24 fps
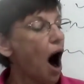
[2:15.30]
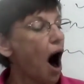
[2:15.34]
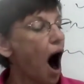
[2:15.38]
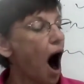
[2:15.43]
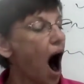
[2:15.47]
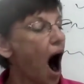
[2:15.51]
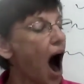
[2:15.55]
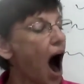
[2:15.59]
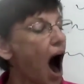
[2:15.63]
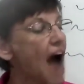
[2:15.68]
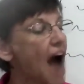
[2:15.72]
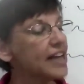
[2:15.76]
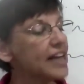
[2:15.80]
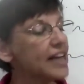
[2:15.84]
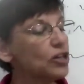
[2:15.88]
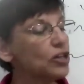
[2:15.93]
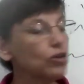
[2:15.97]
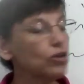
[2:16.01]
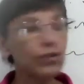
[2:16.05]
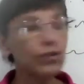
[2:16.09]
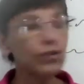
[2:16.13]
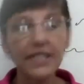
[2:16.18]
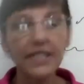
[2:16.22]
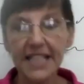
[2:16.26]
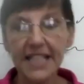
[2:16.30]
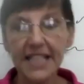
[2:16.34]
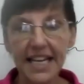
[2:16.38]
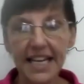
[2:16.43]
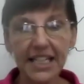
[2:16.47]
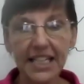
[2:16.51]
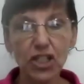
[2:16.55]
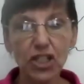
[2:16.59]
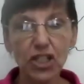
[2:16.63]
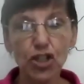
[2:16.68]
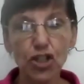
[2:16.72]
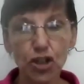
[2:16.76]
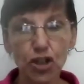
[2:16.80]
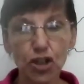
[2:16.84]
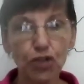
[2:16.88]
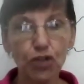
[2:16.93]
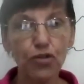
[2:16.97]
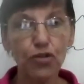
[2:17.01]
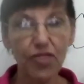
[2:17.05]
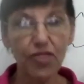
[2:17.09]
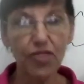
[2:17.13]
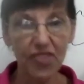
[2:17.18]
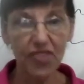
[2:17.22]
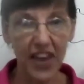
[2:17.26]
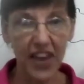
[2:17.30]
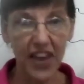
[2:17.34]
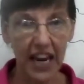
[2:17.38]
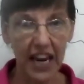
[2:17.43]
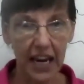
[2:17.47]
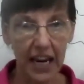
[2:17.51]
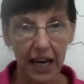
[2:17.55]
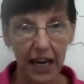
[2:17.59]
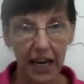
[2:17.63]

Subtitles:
I use this to think,